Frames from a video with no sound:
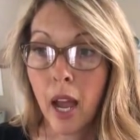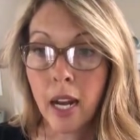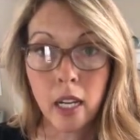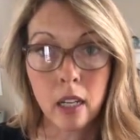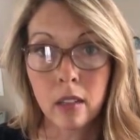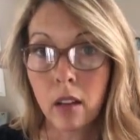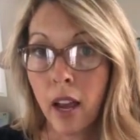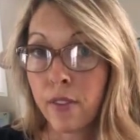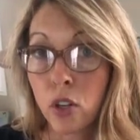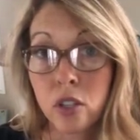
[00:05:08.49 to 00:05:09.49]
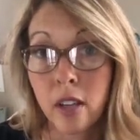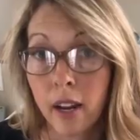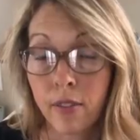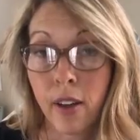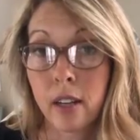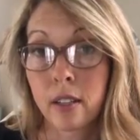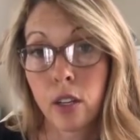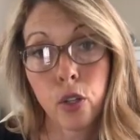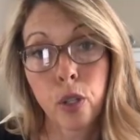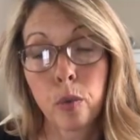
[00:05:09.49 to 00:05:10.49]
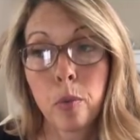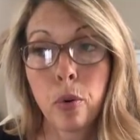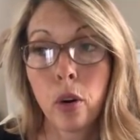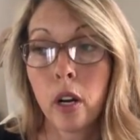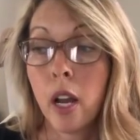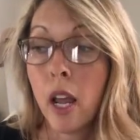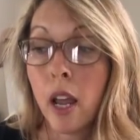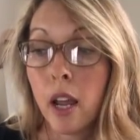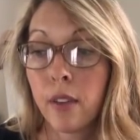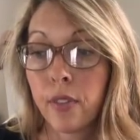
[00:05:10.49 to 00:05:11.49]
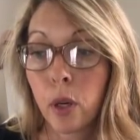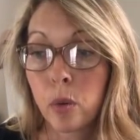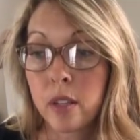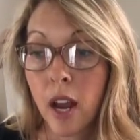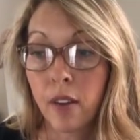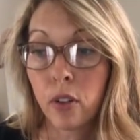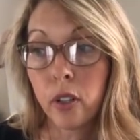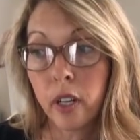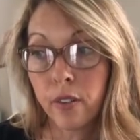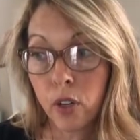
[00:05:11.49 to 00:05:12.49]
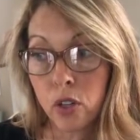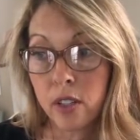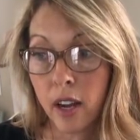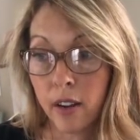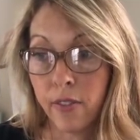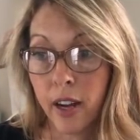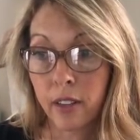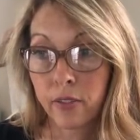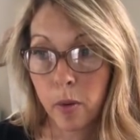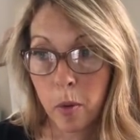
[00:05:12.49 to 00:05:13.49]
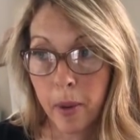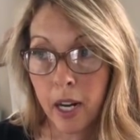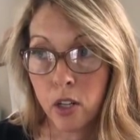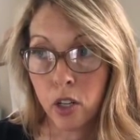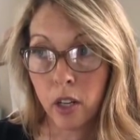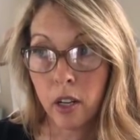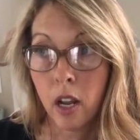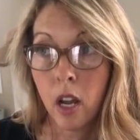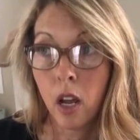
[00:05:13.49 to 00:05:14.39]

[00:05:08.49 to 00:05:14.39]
Any adverse side effects that you can report. If there was ever an adverse side effect from a patient,